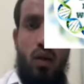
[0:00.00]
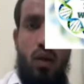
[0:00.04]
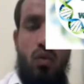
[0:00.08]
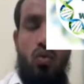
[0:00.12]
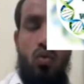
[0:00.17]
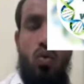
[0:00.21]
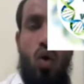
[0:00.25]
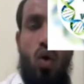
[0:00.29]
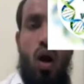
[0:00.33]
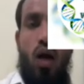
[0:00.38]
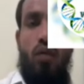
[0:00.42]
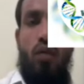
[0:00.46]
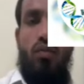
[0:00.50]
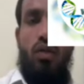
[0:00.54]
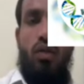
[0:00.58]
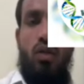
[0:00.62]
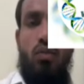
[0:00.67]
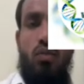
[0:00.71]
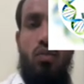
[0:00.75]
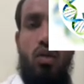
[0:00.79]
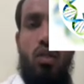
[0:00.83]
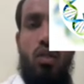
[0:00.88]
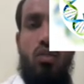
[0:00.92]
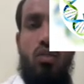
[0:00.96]
So
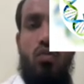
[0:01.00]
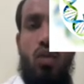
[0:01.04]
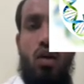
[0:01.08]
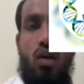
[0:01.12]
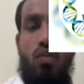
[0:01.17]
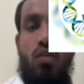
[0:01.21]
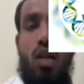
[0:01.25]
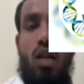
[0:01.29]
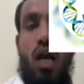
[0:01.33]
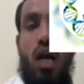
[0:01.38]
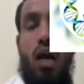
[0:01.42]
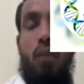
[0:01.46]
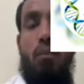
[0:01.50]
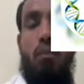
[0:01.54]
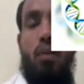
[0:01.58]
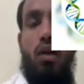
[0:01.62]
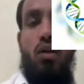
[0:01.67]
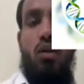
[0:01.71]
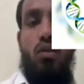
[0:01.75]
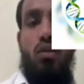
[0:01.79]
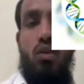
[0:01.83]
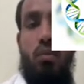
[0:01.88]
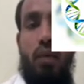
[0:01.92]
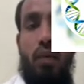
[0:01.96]
afterwards what will
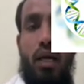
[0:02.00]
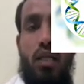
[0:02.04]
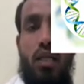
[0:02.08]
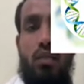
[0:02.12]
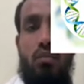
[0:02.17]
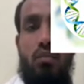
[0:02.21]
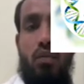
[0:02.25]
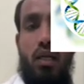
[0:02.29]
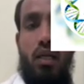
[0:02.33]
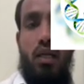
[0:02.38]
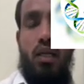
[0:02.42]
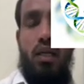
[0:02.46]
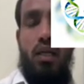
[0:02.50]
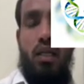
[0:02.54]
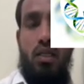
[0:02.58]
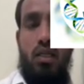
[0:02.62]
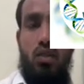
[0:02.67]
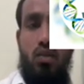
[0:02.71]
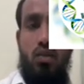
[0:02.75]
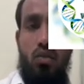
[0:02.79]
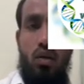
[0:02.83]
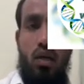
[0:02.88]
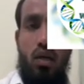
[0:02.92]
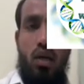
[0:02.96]
happen to the marismatic
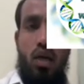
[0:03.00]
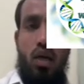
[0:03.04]
tissue?